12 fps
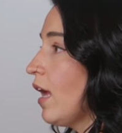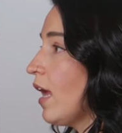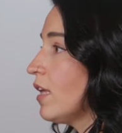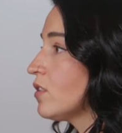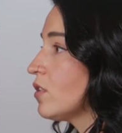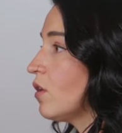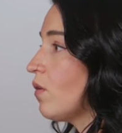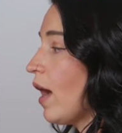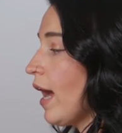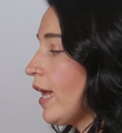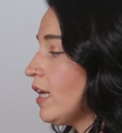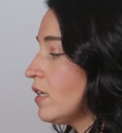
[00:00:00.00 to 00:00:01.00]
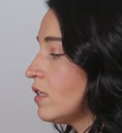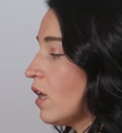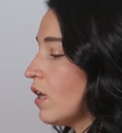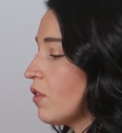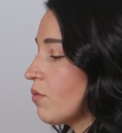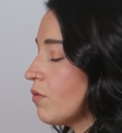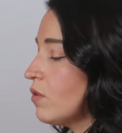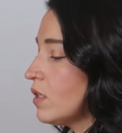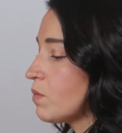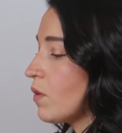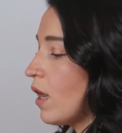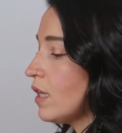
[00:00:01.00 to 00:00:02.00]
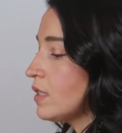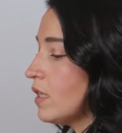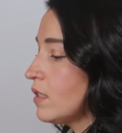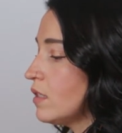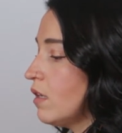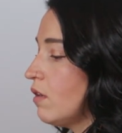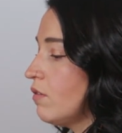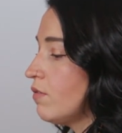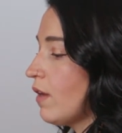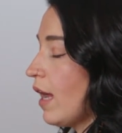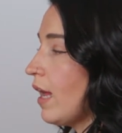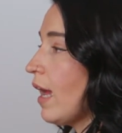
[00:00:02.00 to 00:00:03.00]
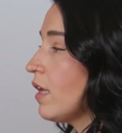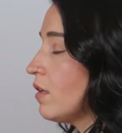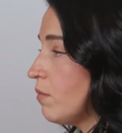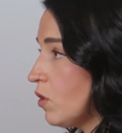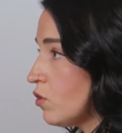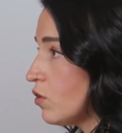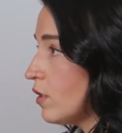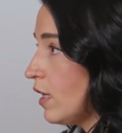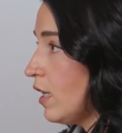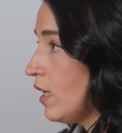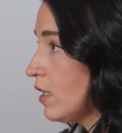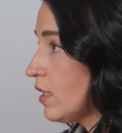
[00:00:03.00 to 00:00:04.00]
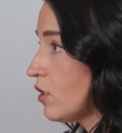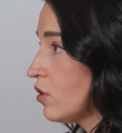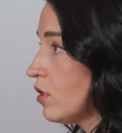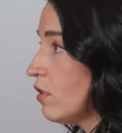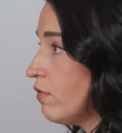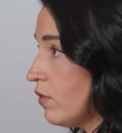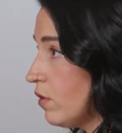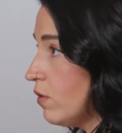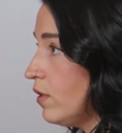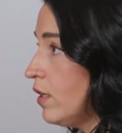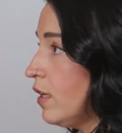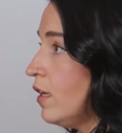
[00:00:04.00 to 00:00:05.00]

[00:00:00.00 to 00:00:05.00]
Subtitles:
And so I had gone through this process I had an emotional eating addiction to food.